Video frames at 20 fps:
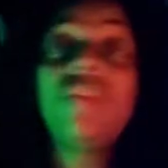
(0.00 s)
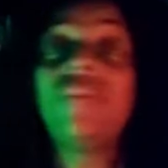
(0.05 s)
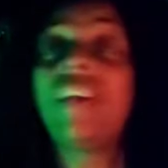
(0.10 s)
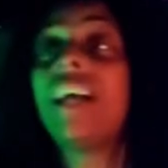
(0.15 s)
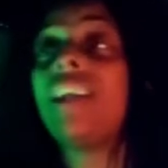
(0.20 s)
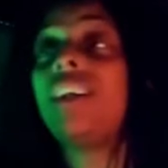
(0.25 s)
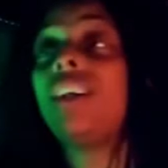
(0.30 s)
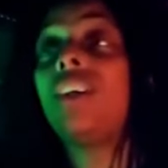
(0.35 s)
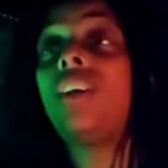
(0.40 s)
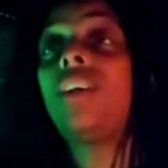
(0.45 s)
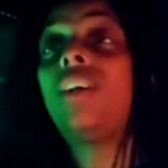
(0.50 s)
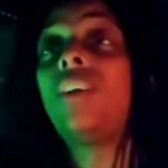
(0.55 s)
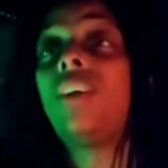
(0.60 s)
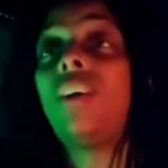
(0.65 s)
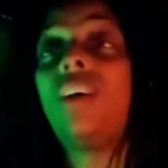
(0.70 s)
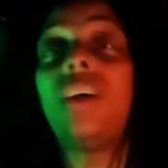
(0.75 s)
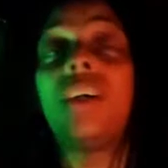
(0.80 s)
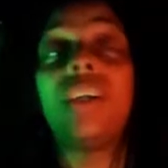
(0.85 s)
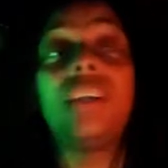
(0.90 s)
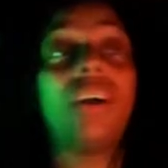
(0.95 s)
You've got to
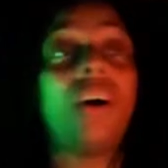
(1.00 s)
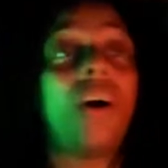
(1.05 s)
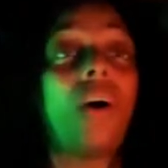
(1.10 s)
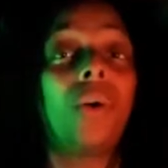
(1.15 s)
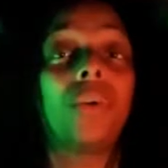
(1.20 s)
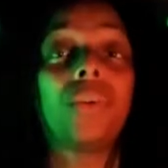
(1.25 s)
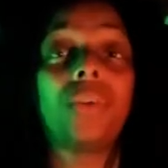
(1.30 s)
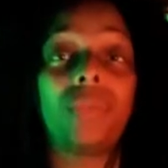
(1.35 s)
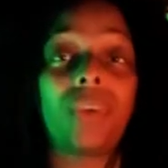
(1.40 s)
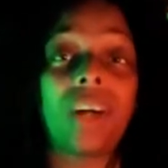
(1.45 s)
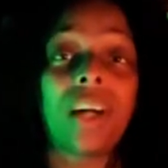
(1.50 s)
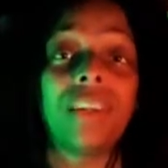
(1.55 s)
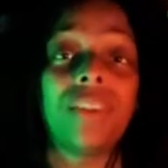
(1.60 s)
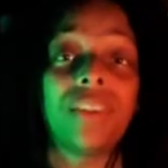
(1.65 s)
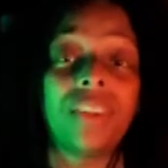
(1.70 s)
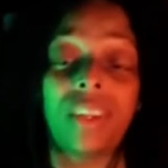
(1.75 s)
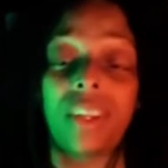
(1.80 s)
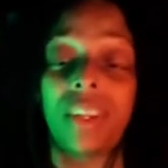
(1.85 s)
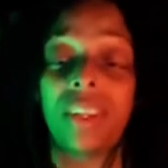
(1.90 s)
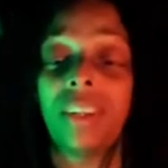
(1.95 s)
go on all the
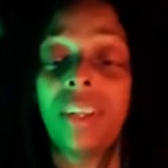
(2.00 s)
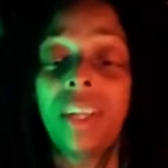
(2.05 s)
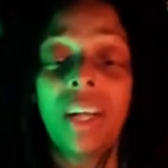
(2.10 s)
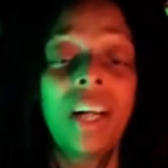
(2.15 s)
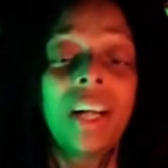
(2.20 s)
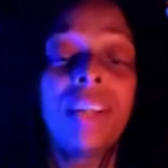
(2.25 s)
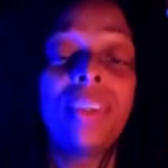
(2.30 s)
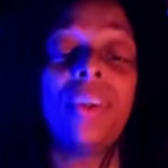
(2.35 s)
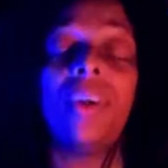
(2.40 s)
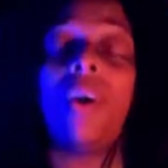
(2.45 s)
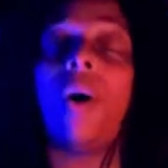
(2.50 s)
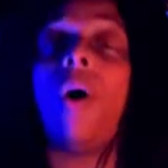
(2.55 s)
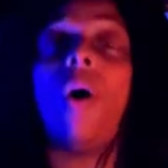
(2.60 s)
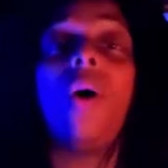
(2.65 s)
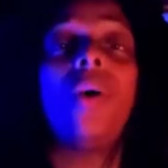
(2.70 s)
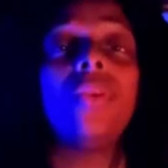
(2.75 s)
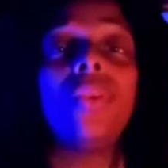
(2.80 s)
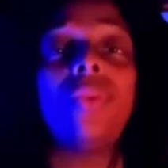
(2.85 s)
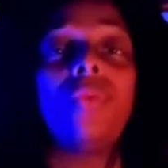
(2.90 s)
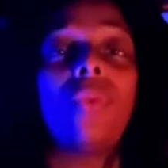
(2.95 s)
rides. They're
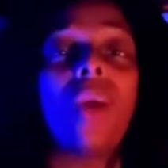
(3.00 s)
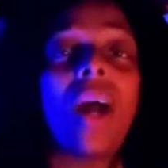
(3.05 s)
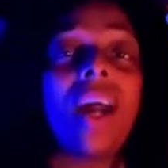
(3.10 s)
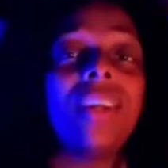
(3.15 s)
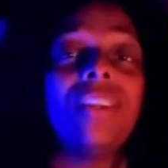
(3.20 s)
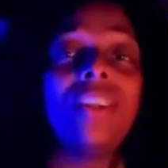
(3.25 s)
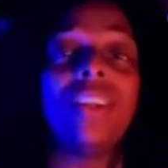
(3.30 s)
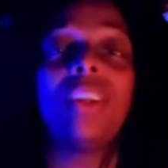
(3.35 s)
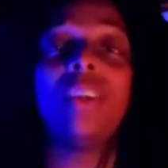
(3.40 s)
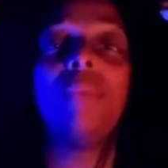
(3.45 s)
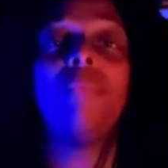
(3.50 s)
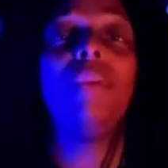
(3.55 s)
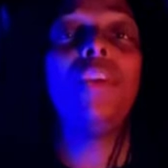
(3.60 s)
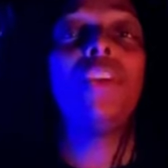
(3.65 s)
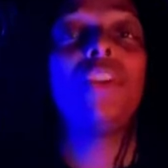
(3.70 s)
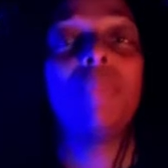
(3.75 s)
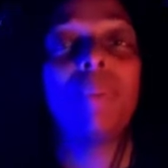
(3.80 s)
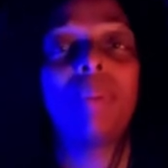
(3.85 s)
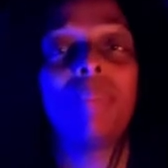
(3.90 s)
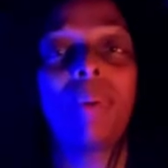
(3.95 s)
all the rides in the
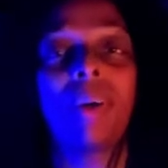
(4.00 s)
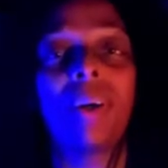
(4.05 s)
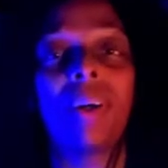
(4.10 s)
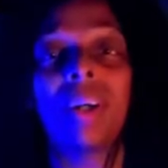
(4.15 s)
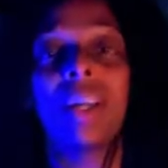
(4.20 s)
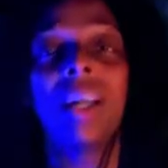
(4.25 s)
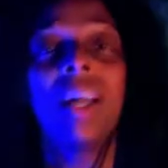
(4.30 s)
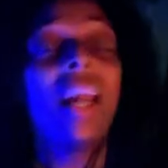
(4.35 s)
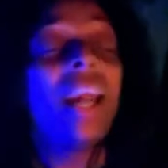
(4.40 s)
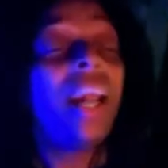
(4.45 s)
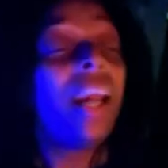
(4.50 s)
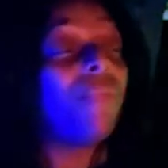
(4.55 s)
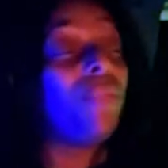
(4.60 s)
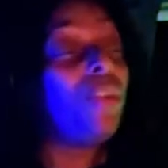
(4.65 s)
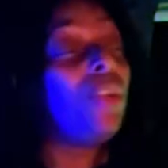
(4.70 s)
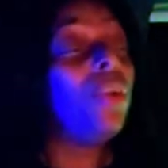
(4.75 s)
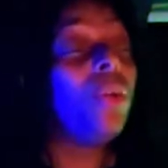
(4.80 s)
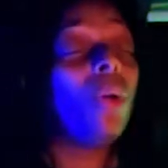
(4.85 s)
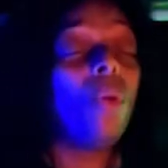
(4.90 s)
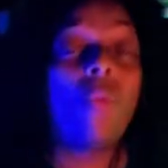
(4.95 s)
amusement park. If
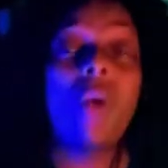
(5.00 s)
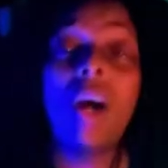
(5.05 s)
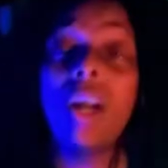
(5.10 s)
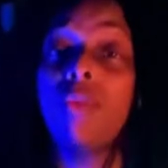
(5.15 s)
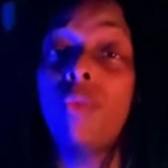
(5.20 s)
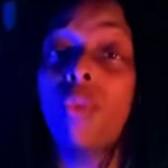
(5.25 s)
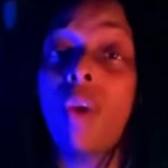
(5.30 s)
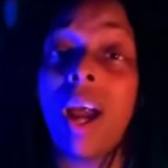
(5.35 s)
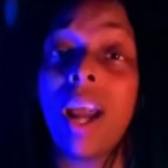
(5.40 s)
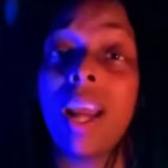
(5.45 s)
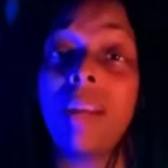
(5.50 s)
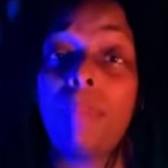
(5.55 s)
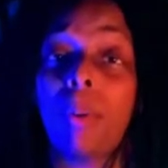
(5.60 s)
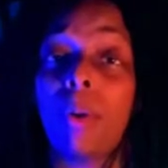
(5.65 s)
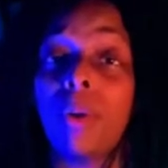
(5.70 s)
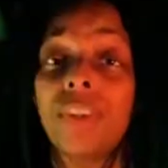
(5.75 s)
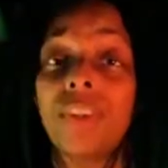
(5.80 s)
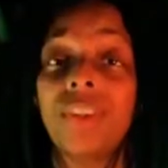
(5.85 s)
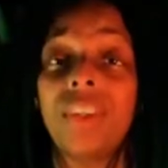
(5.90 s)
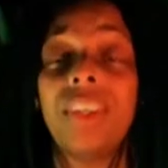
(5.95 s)
you're a one ride
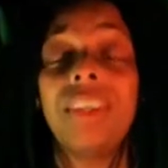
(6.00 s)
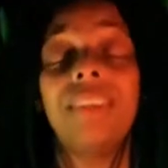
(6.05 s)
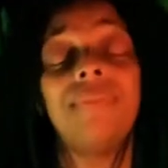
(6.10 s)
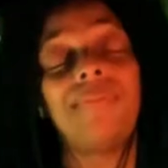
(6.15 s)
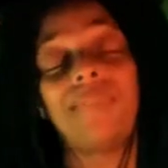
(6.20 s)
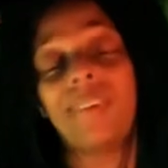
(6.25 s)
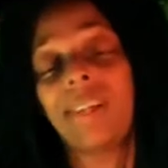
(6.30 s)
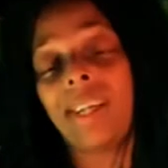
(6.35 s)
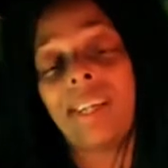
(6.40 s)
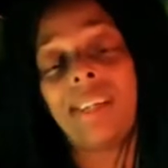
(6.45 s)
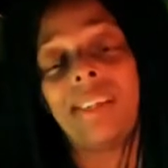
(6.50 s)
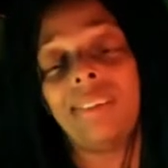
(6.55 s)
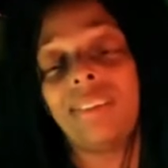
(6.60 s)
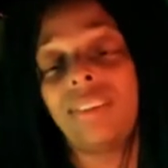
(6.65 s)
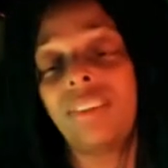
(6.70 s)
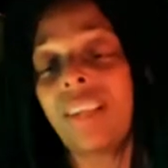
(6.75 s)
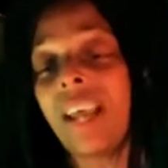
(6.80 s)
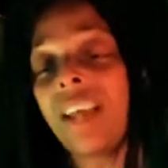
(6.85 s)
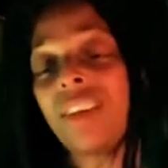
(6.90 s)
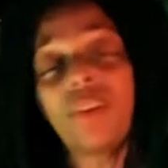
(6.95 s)
person, forget it.
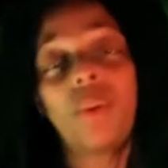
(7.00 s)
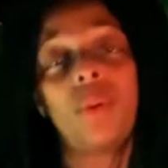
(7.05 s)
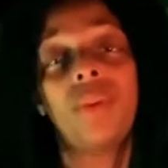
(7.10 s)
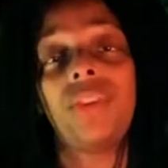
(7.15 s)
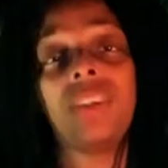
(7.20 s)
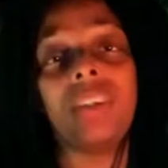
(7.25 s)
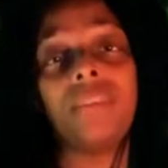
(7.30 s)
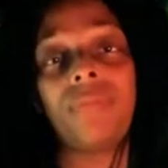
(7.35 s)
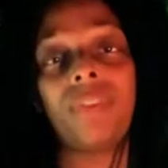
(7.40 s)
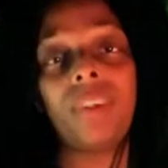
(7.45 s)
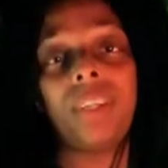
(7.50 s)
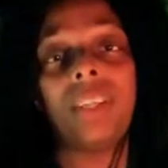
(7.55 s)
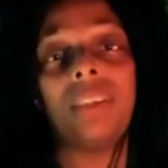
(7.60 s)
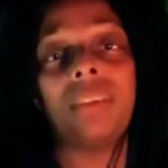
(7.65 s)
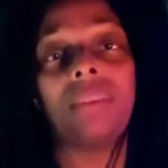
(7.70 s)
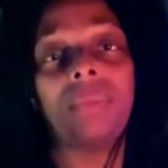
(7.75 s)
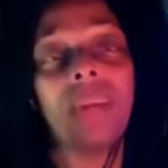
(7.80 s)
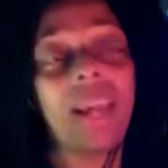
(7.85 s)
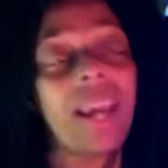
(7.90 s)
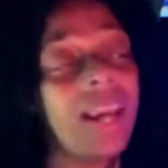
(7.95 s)
Status quo is not for
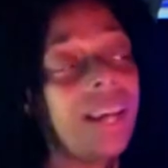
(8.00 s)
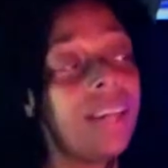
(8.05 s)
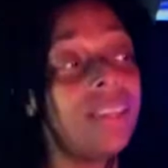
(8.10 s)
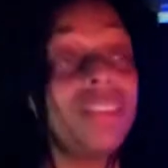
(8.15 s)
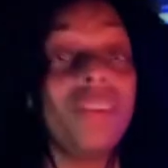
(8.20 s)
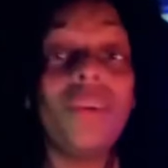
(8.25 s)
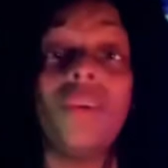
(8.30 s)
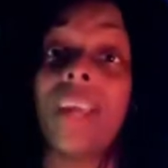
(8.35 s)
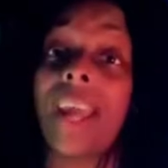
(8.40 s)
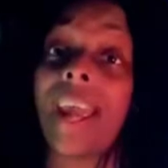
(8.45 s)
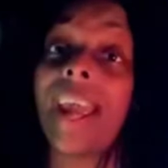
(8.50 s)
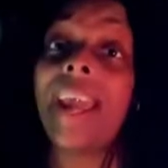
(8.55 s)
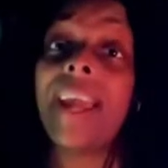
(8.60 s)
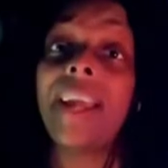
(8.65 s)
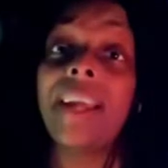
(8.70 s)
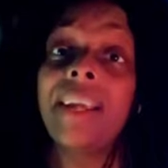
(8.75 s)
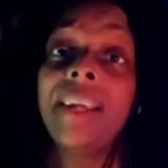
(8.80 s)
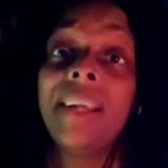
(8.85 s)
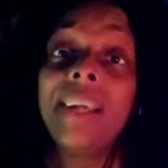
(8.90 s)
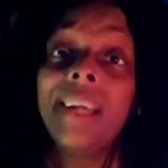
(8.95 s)
you. Hey, it's
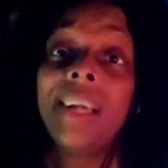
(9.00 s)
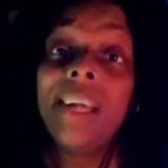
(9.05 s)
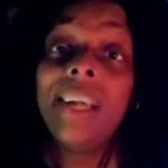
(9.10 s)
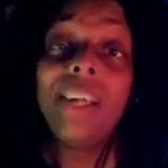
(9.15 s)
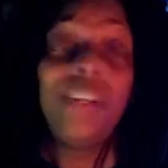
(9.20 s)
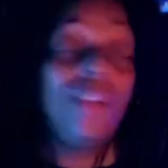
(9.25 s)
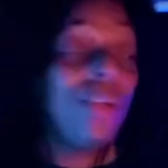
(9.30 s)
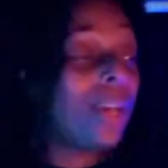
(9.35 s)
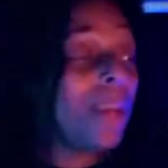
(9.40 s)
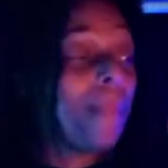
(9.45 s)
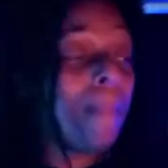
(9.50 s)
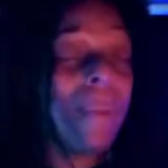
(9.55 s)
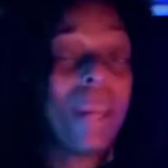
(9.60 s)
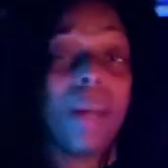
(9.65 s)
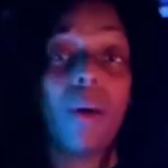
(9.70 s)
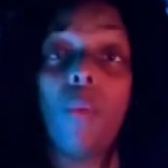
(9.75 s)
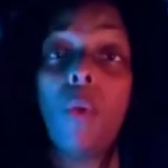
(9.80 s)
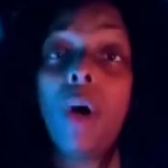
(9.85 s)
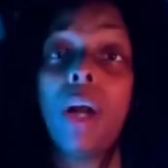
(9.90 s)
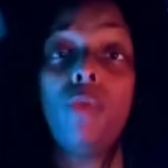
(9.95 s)
okay. You can be
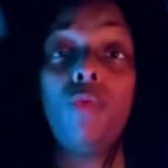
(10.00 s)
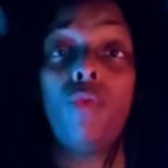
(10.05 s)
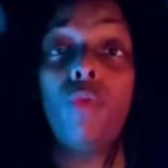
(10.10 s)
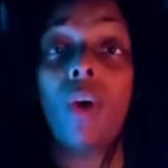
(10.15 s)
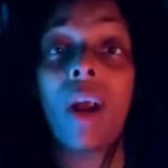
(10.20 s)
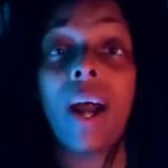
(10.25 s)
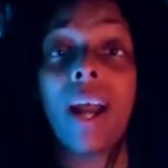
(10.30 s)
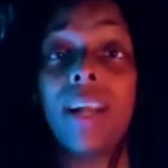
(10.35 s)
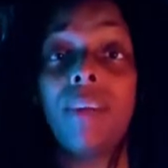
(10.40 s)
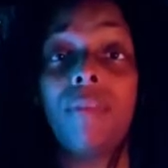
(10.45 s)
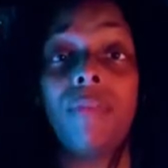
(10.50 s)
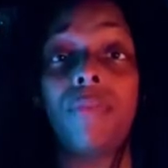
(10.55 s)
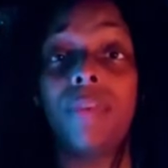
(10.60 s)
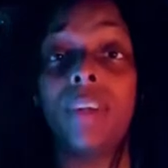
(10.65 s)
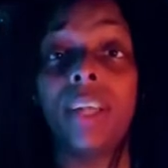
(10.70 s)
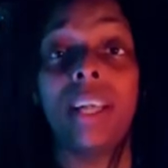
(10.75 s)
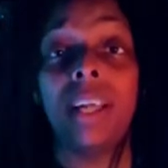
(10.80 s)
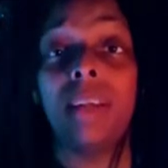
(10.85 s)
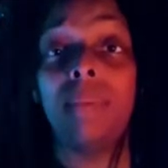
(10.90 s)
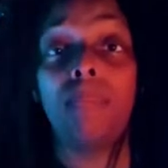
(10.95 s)
a one ride
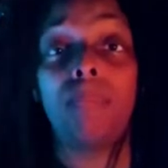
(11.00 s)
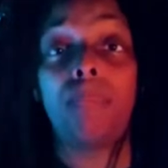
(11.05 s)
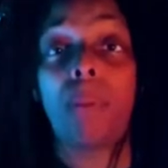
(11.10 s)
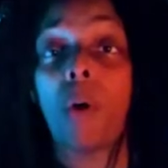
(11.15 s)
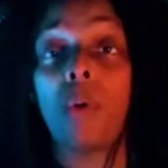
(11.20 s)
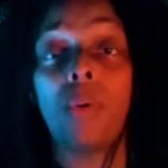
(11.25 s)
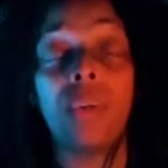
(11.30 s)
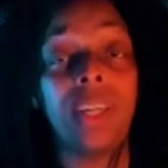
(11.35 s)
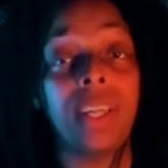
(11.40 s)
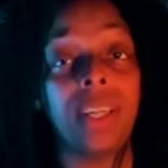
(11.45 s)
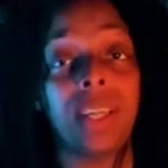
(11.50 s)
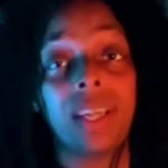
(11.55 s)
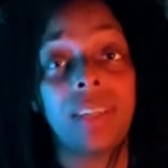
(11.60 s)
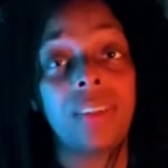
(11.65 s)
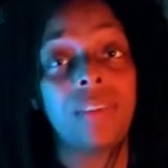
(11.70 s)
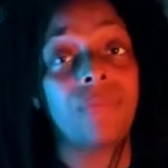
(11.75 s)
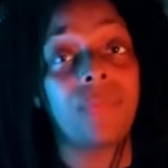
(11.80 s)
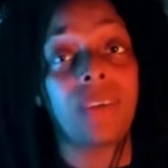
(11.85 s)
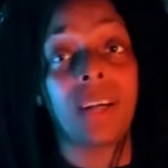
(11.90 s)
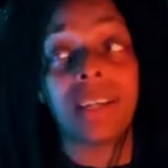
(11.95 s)
freaking pony.
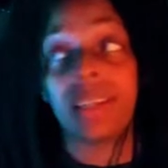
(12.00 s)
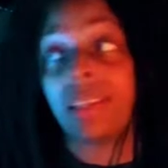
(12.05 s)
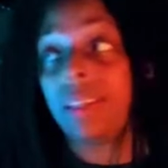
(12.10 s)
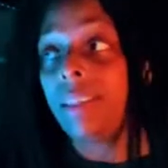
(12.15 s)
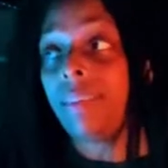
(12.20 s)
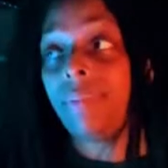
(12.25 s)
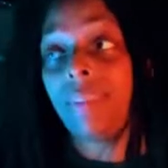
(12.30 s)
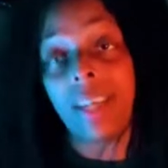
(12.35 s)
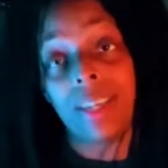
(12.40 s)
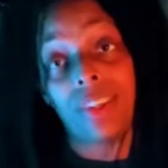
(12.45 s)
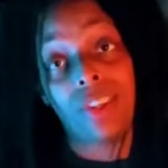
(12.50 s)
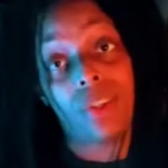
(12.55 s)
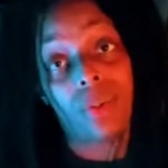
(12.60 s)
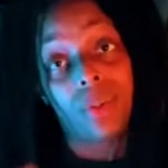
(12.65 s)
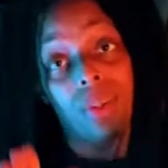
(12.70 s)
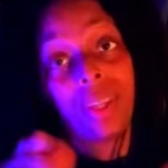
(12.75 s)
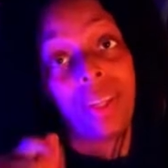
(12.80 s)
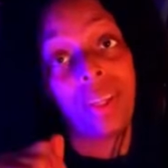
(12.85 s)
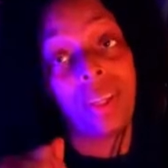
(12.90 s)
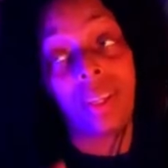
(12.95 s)
That's fine if that's
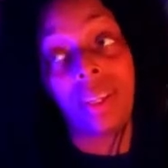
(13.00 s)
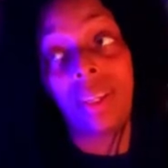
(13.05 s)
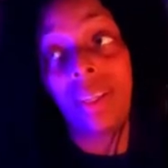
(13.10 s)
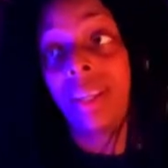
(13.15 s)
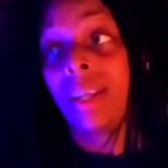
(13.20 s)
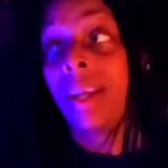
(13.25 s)
your thing.